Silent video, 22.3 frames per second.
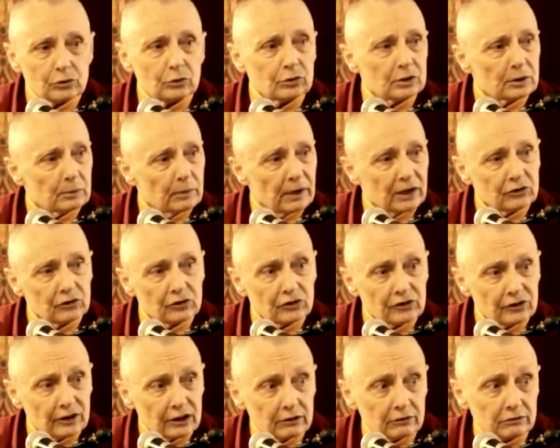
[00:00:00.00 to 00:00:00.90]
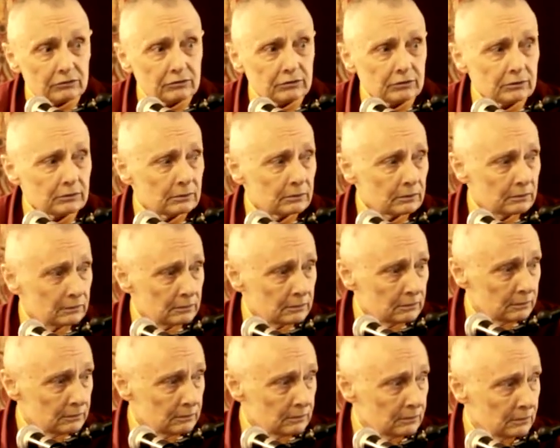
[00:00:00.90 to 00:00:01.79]
talk about yourself,
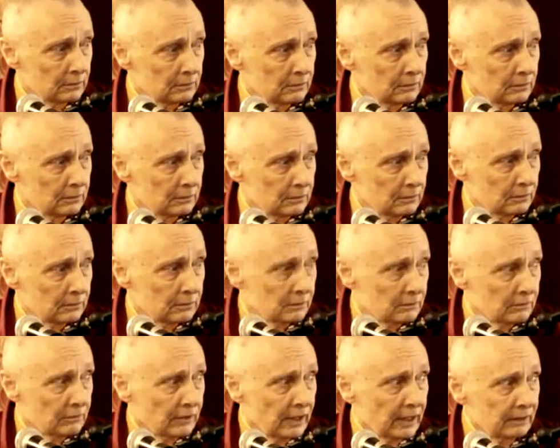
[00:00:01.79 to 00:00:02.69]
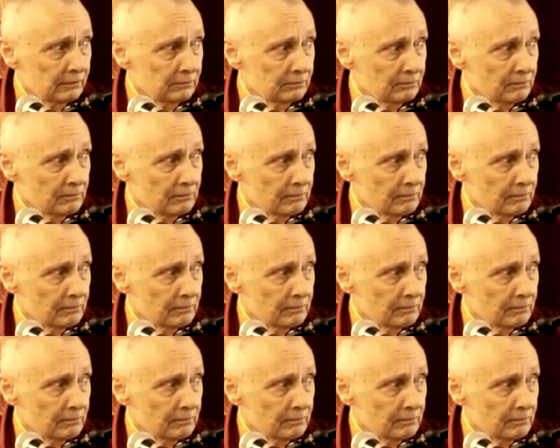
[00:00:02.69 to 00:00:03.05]
right?